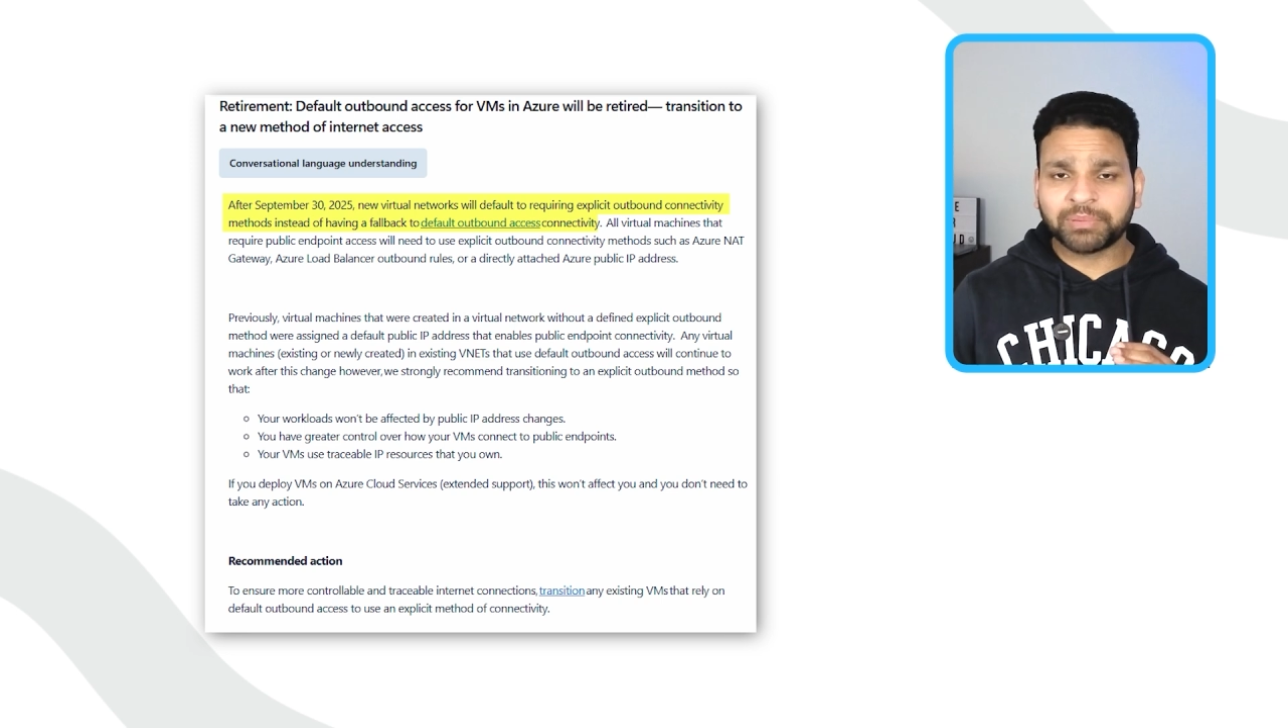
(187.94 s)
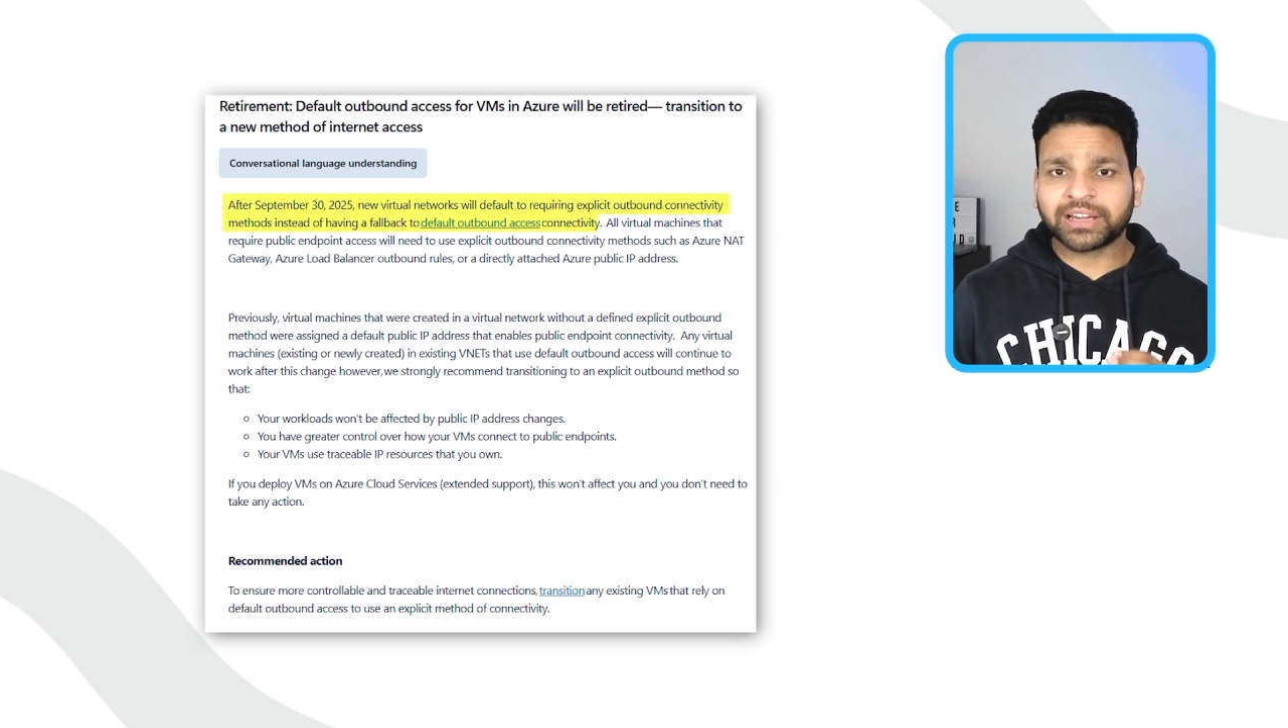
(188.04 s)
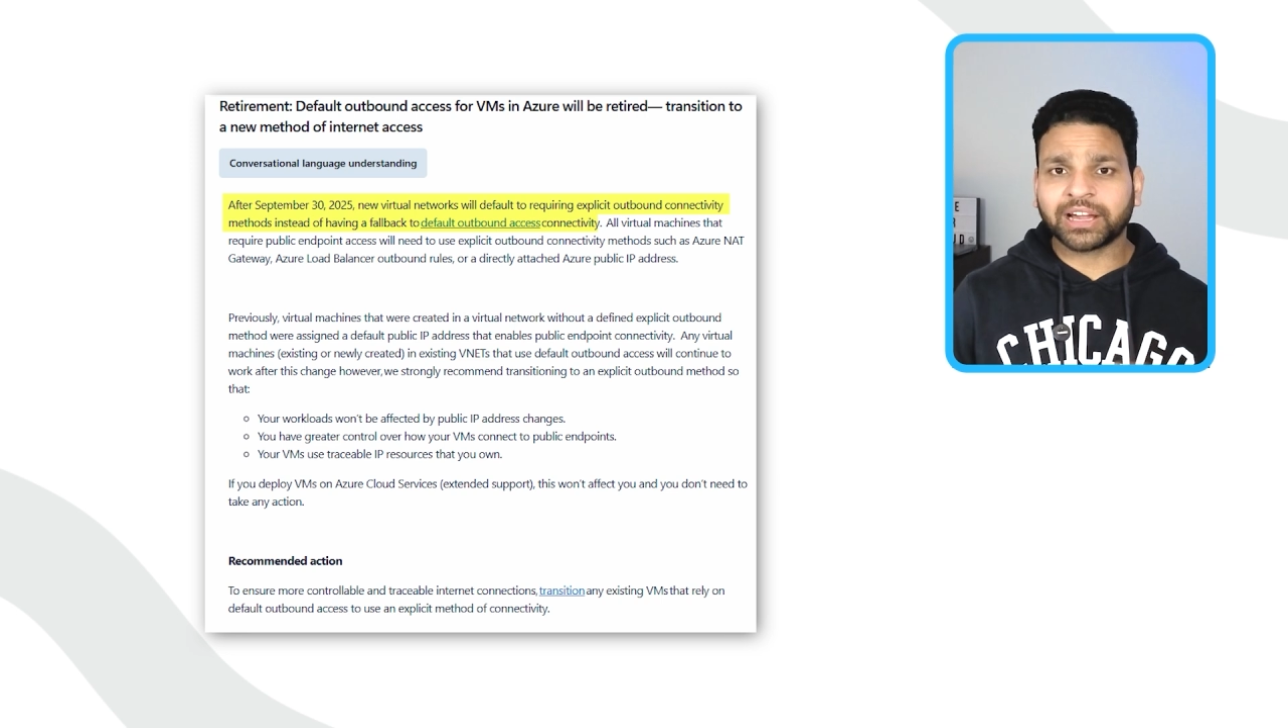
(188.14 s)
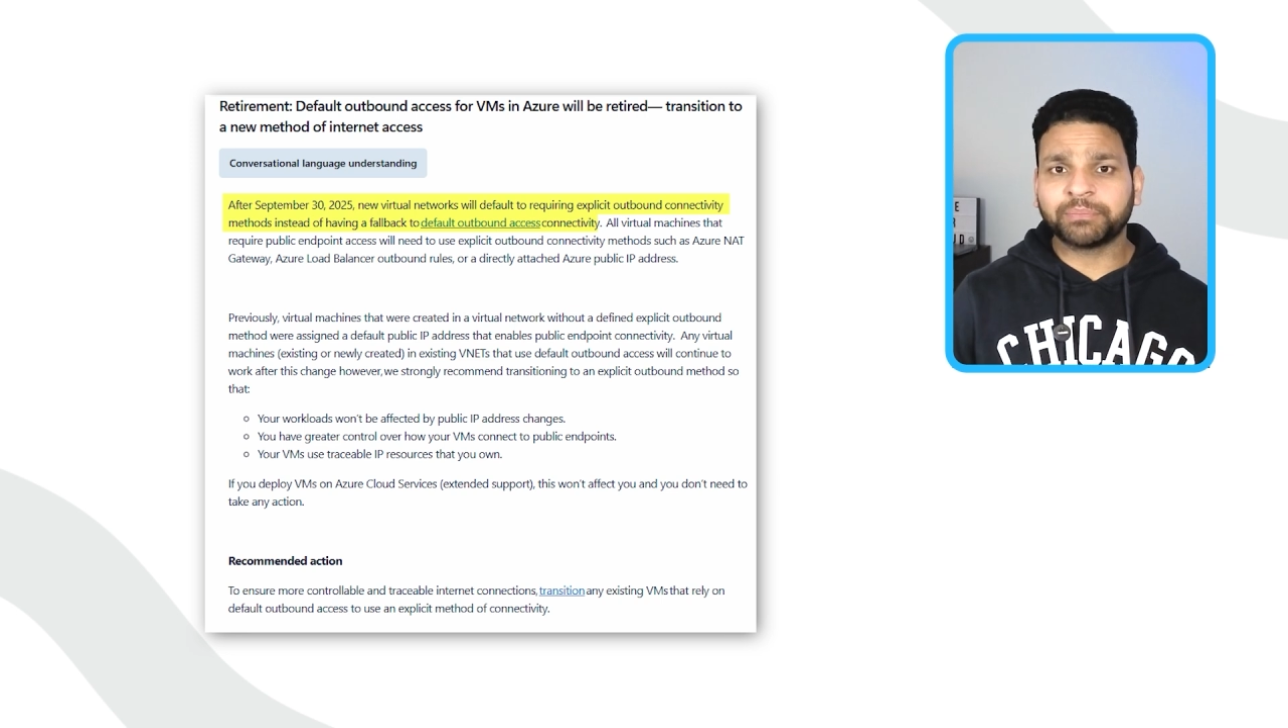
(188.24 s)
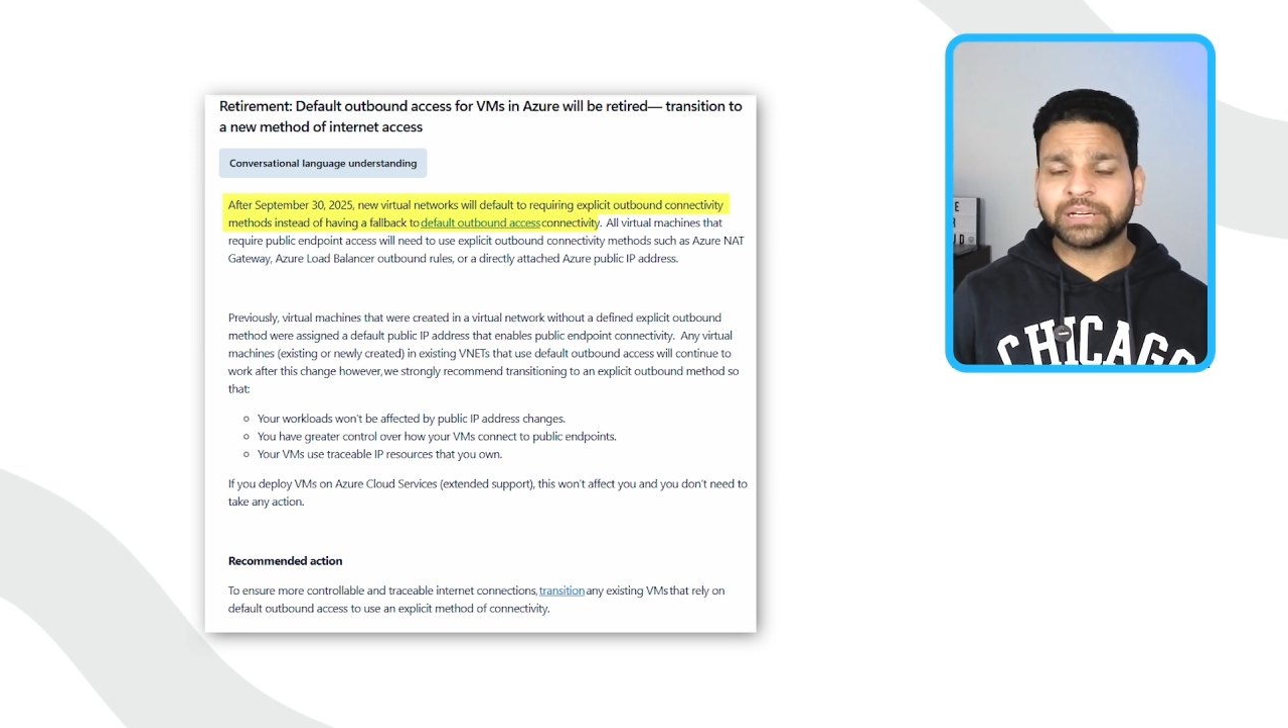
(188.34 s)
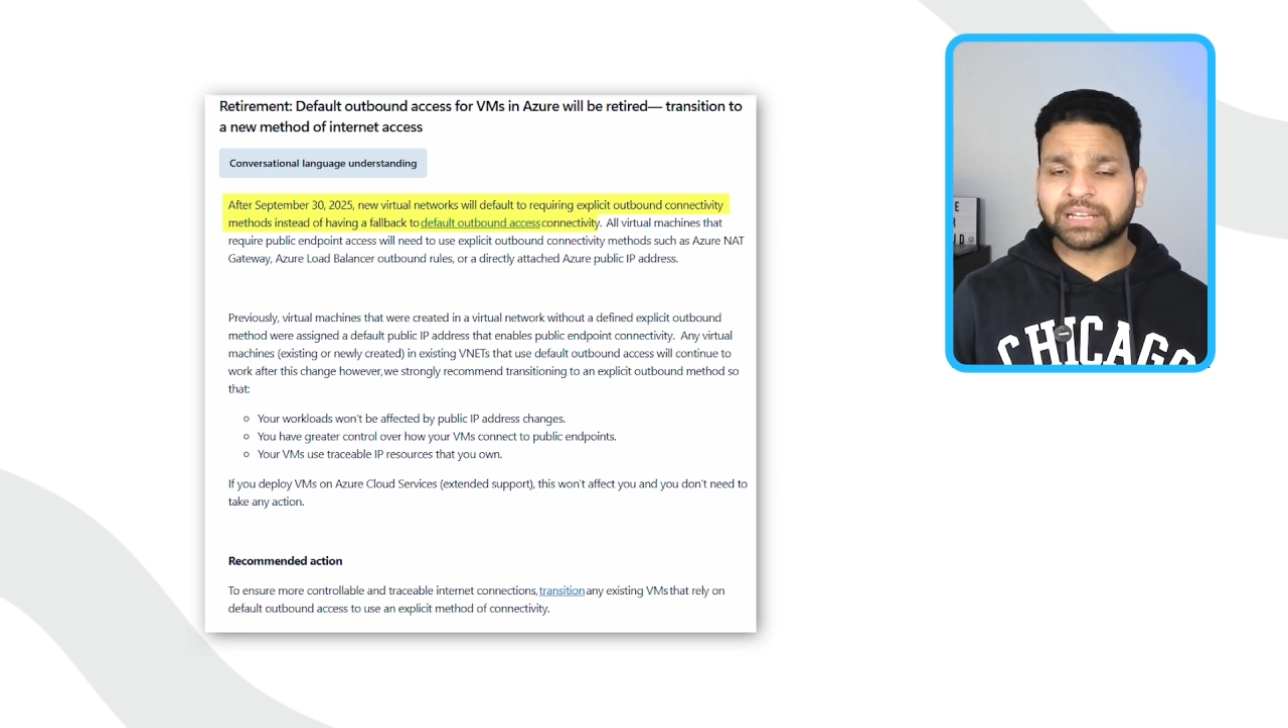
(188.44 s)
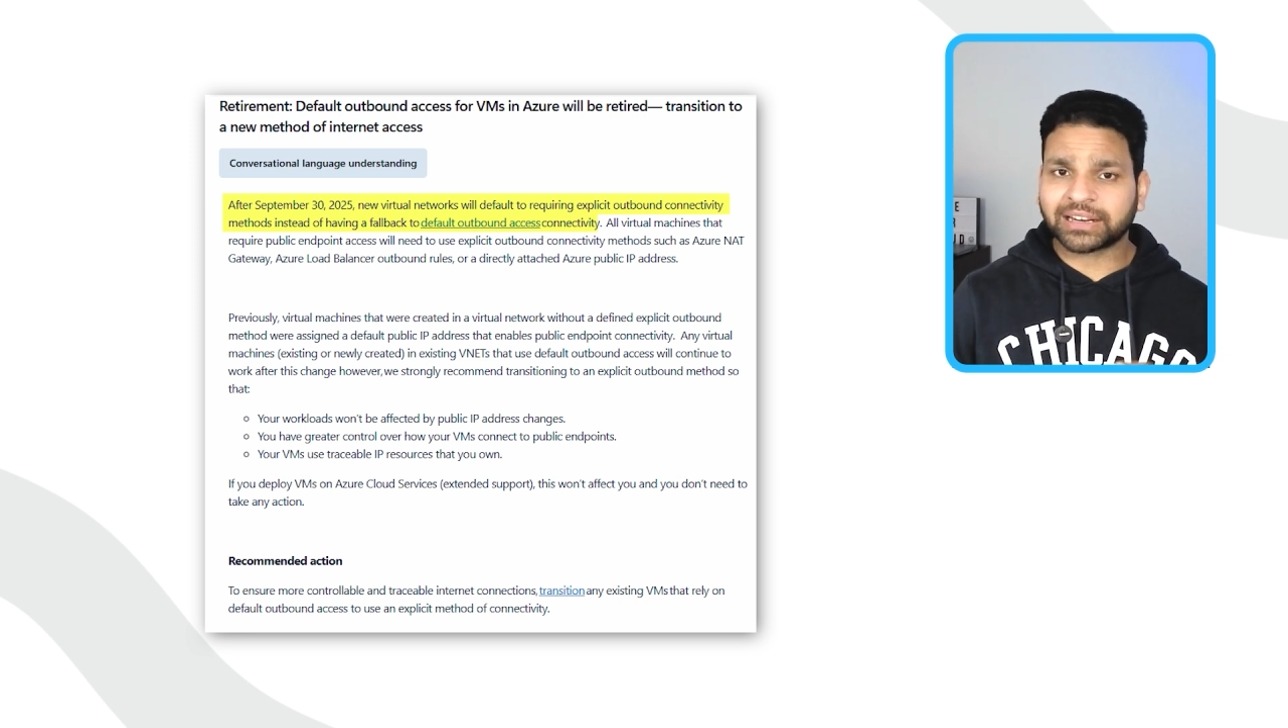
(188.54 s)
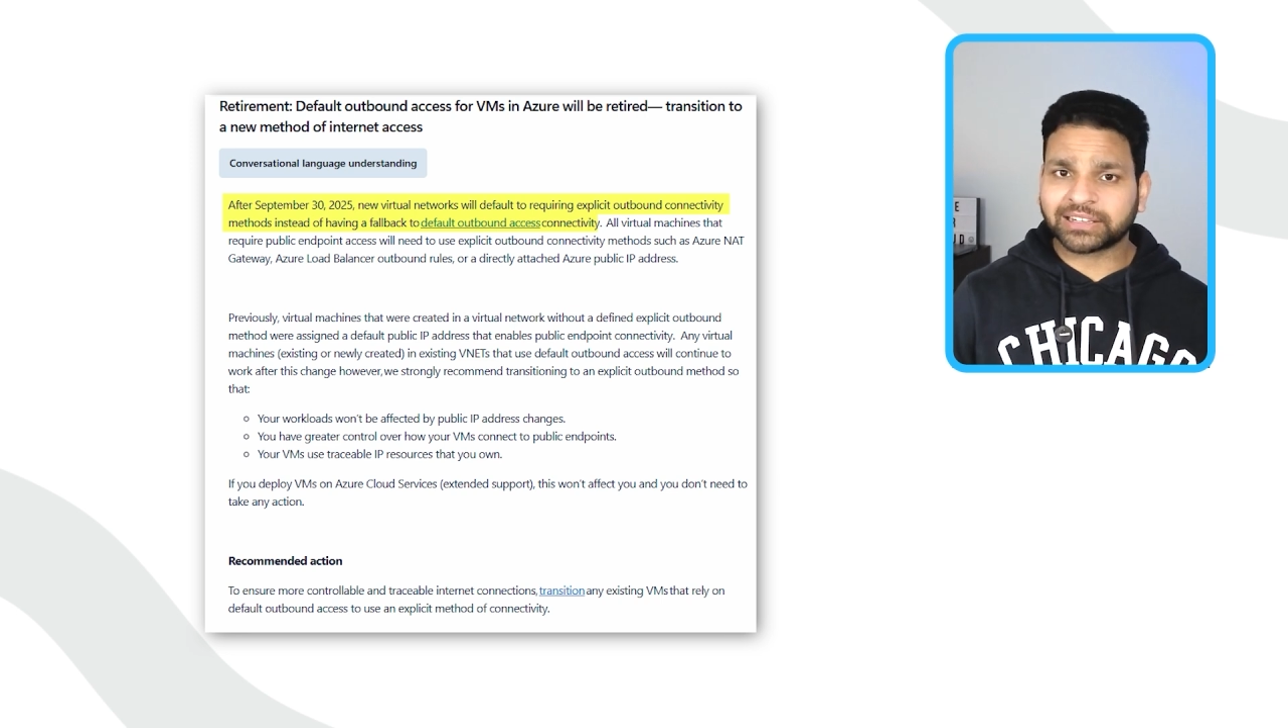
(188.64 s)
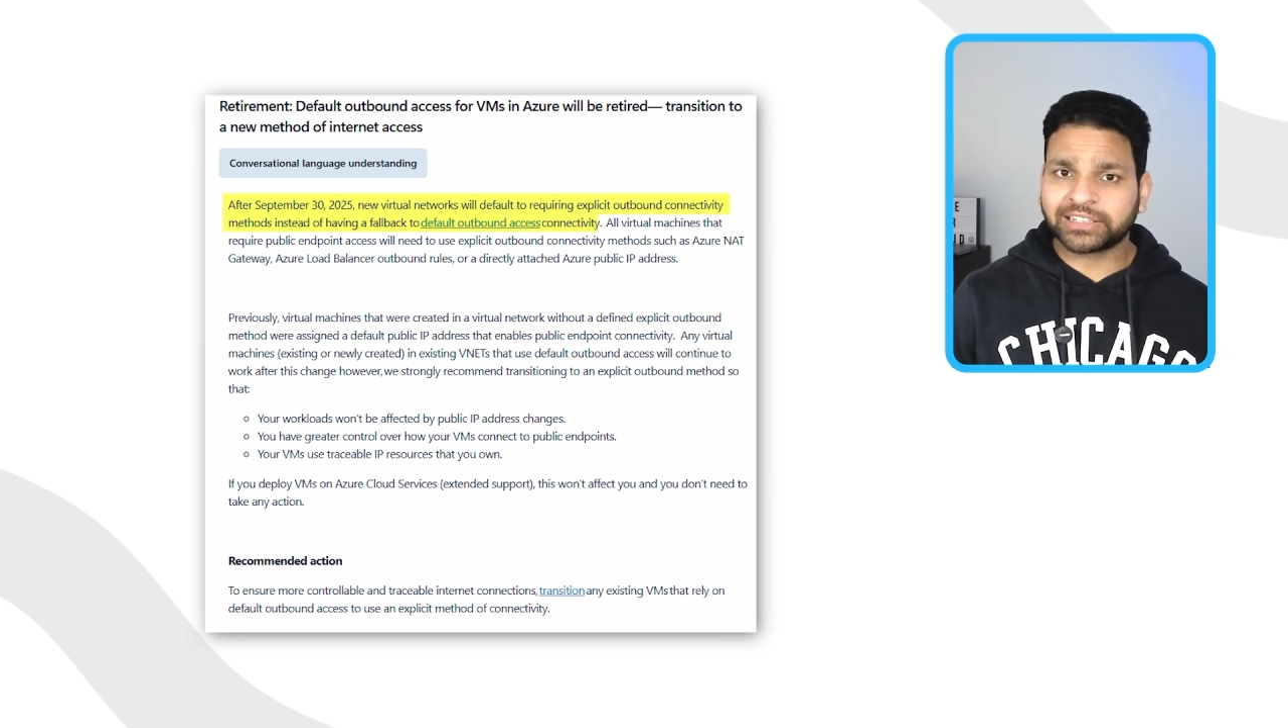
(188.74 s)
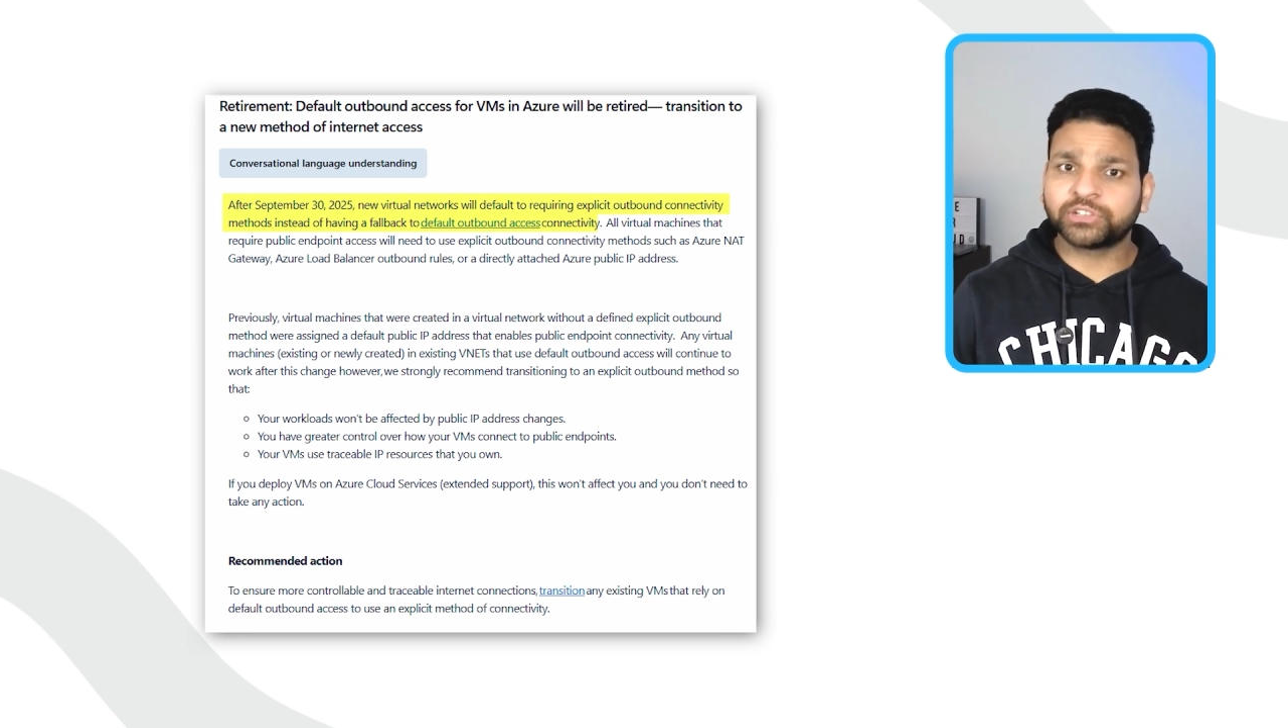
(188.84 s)
a public IP
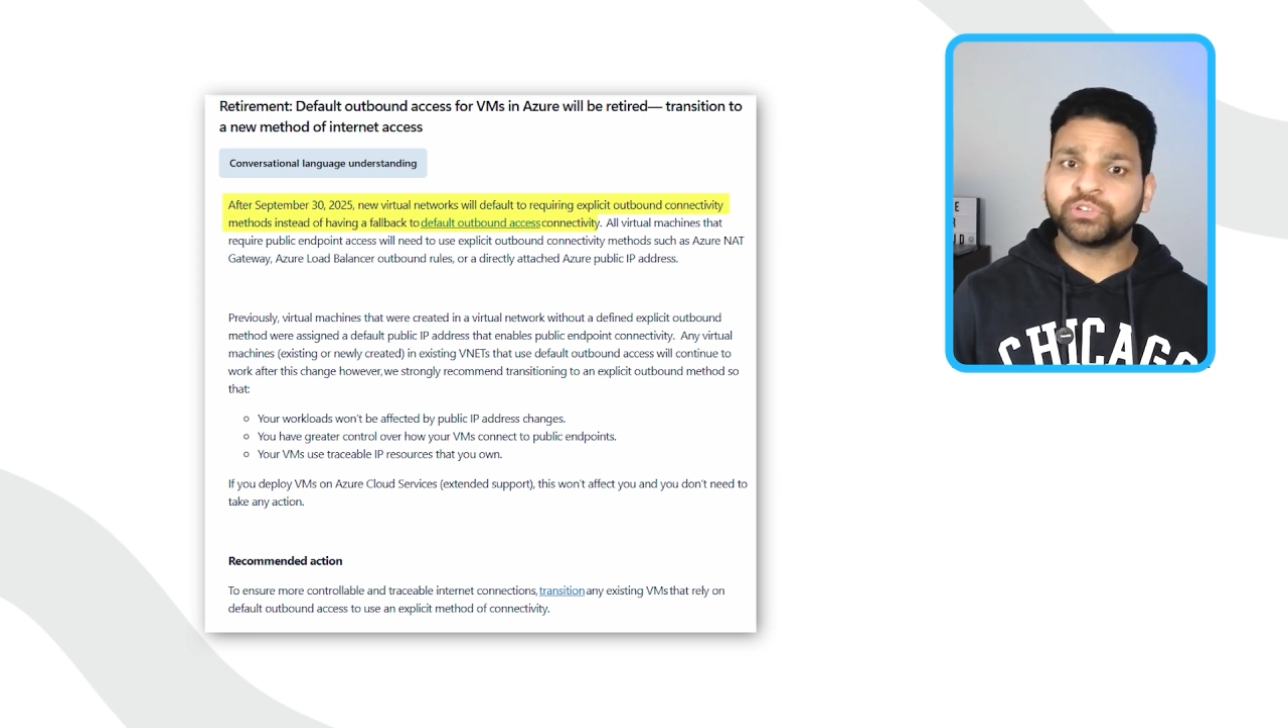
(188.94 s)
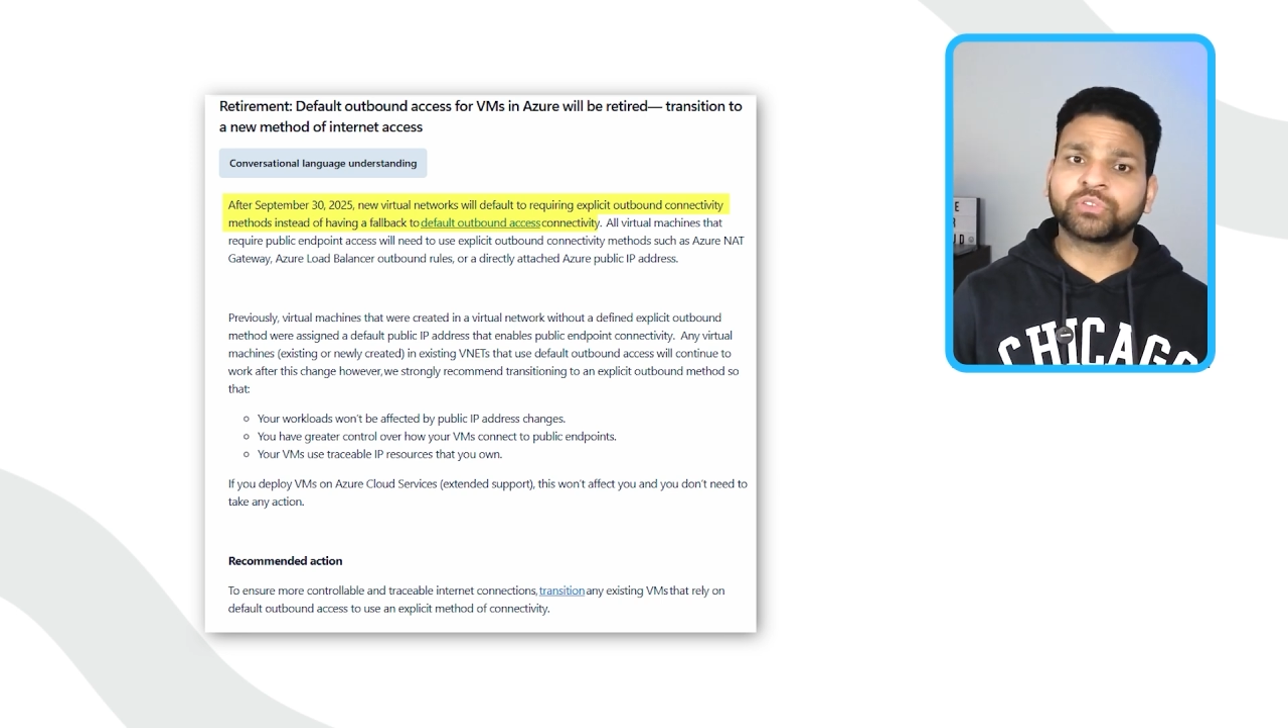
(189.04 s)
directly